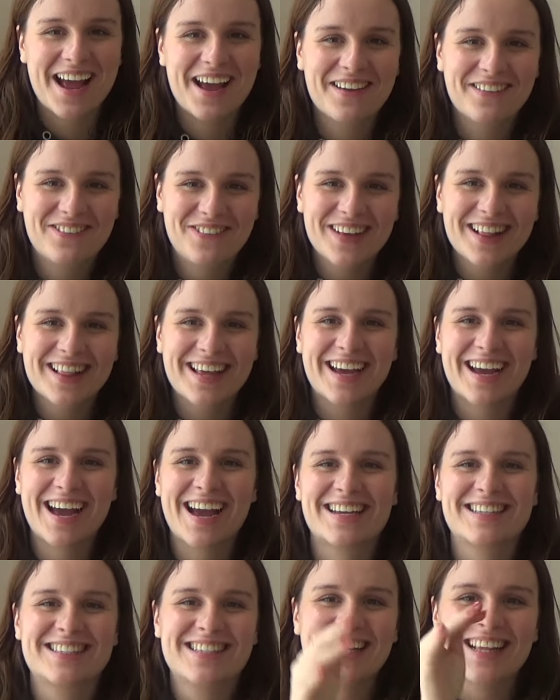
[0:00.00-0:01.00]
I feel like
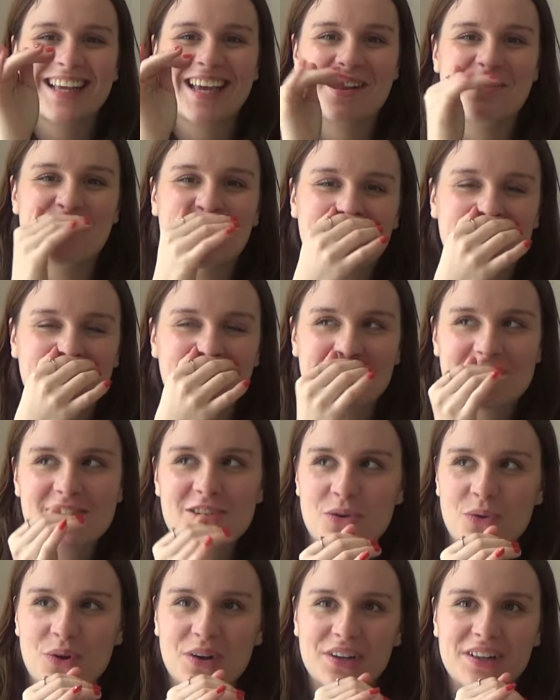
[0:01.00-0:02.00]
I still can't believe
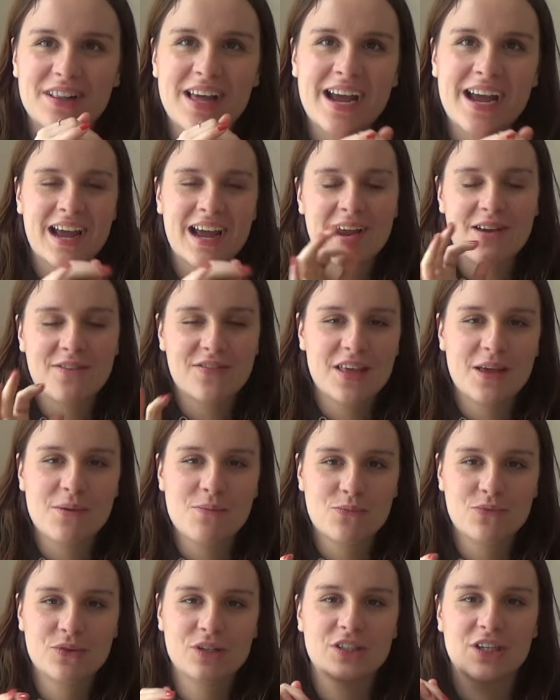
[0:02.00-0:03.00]
it's real, I have the
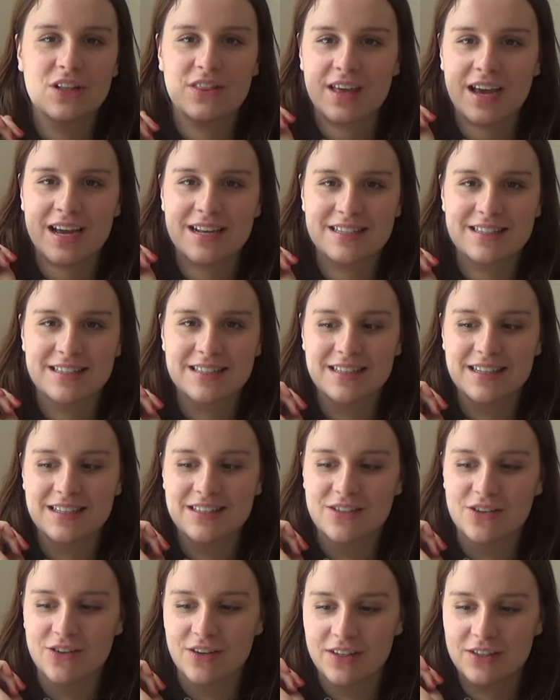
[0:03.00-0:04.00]
impression that it's
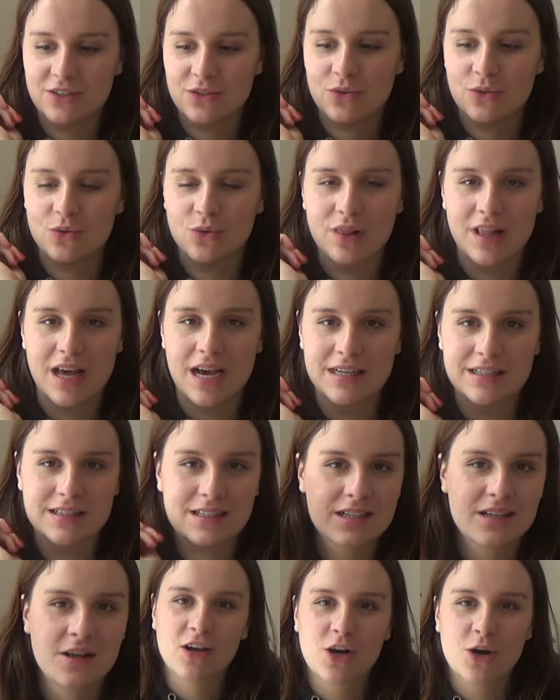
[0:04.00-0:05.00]
going to
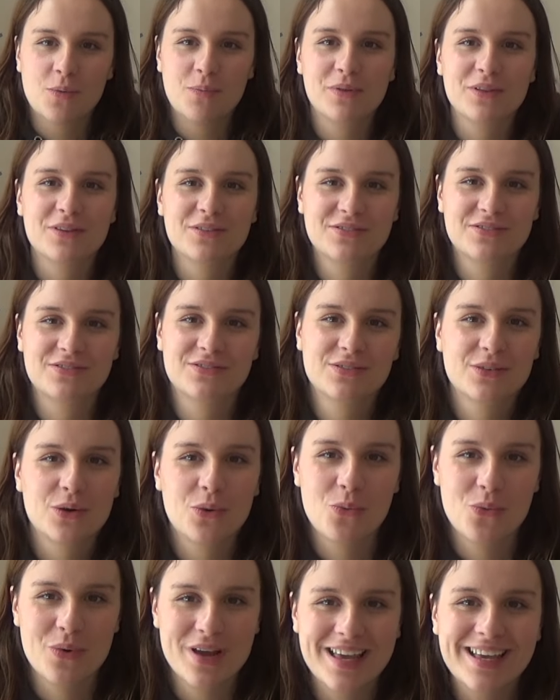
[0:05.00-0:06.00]
last a couple of
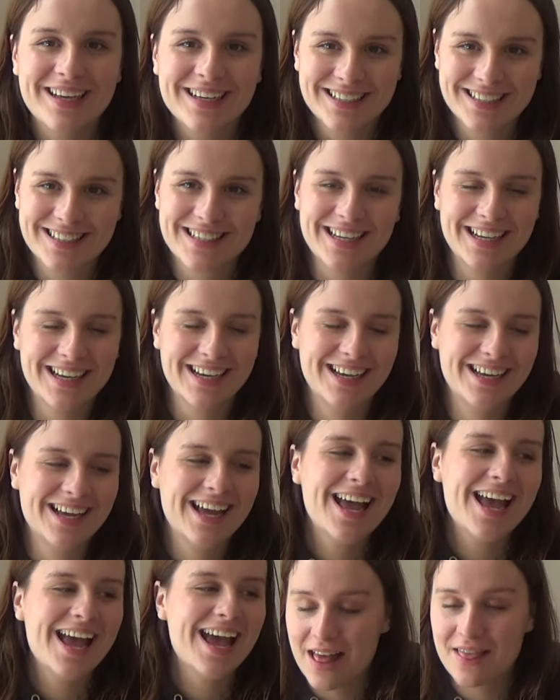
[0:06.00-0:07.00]
weeks
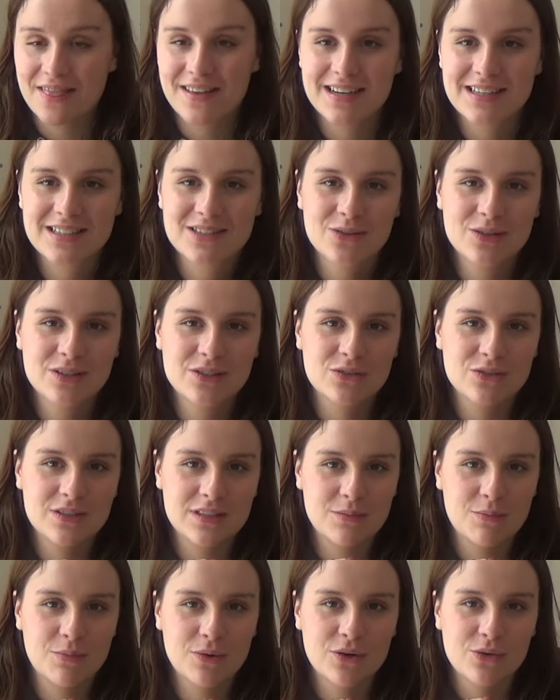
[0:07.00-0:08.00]
and then it's going to
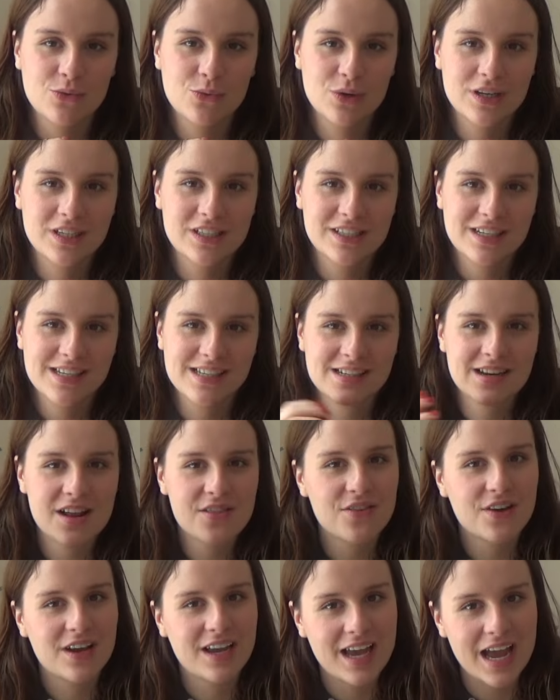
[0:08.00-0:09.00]
disappear, which is
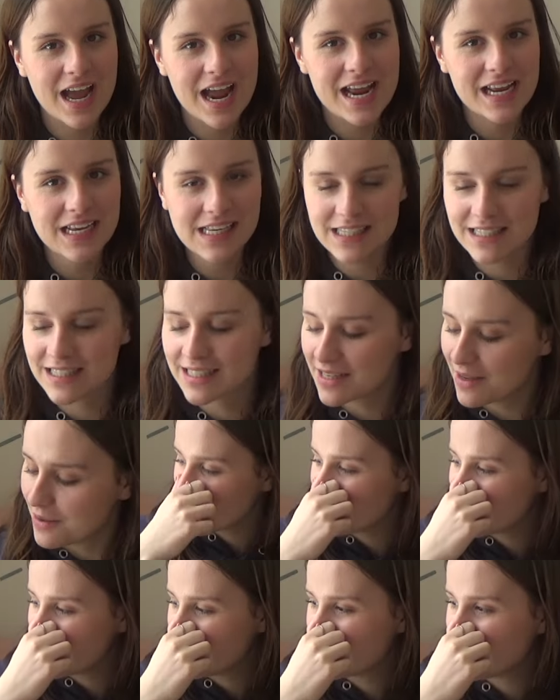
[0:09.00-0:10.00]
not the case. Oh
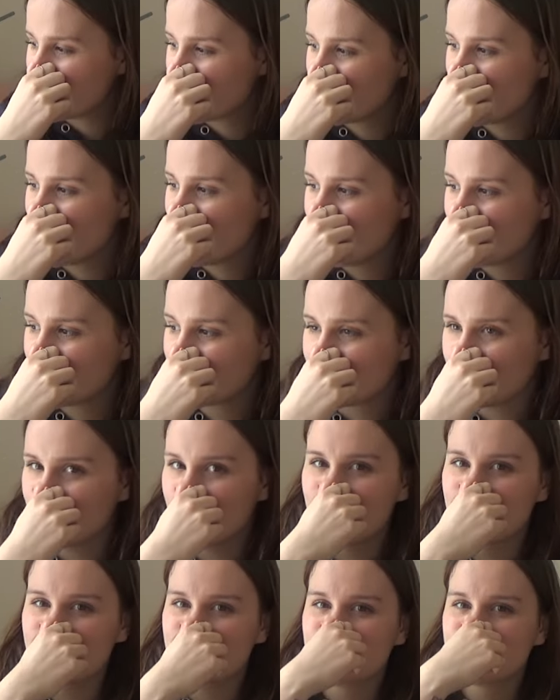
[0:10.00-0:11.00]
my god, I love it so
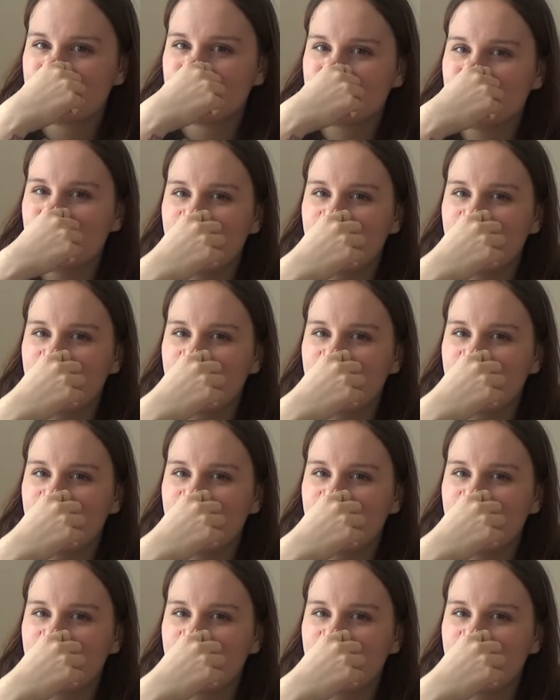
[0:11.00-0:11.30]
much.